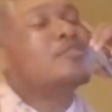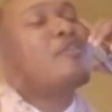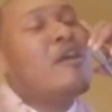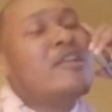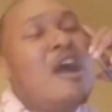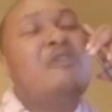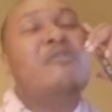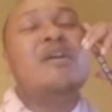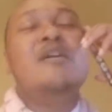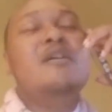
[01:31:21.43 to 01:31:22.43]
going on
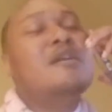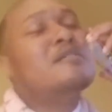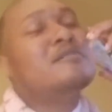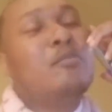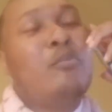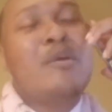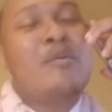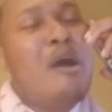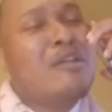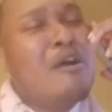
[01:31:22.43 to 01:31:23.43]
with...
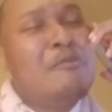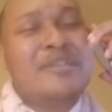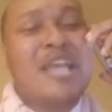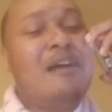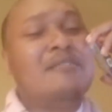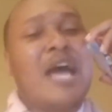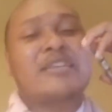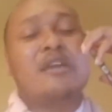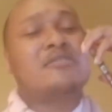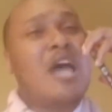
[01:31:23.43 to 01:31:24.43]
Hold on, bitch. I don't
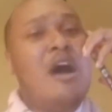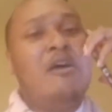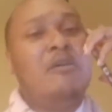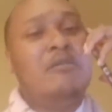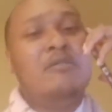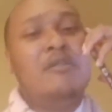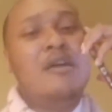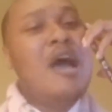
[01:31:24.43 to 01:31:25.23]
like your tone.